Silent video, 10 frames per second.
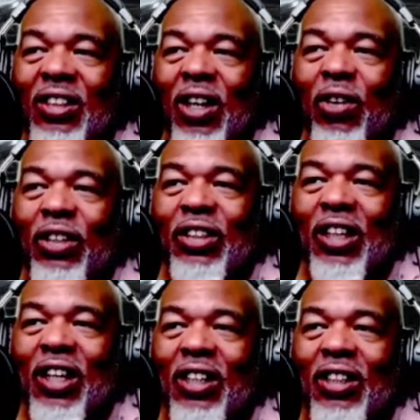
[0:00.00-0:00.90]
Derek
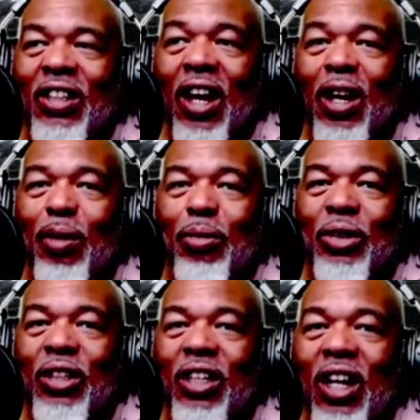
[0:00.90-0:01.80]
said, "Damn,
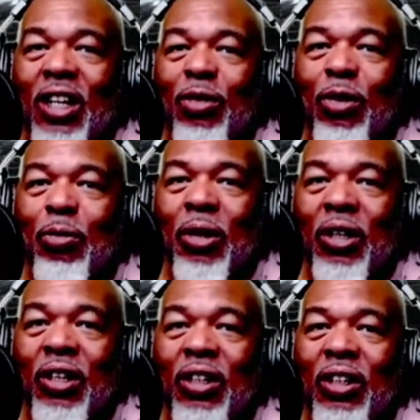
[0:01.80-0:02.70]
she got even
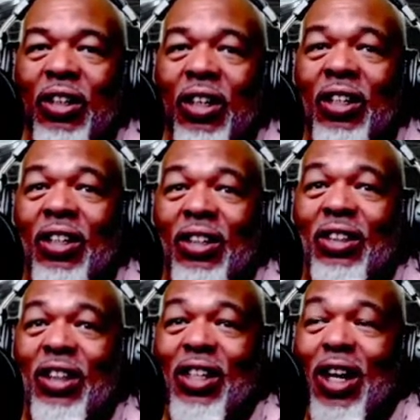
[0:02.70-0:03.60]
big.
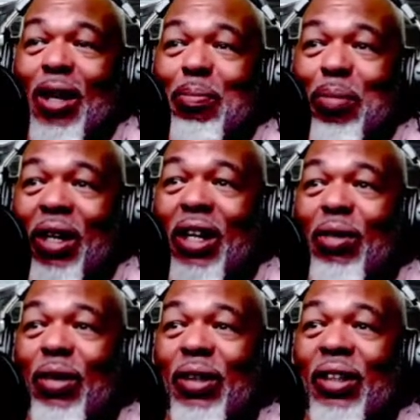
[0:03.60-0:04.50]
She got big
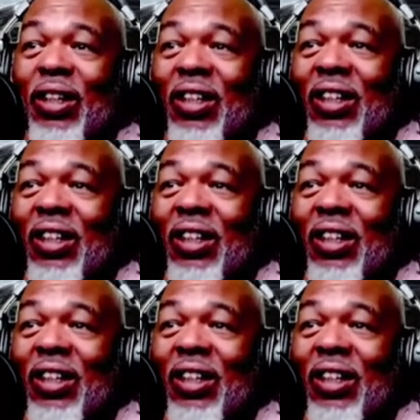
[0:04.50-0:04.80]
even."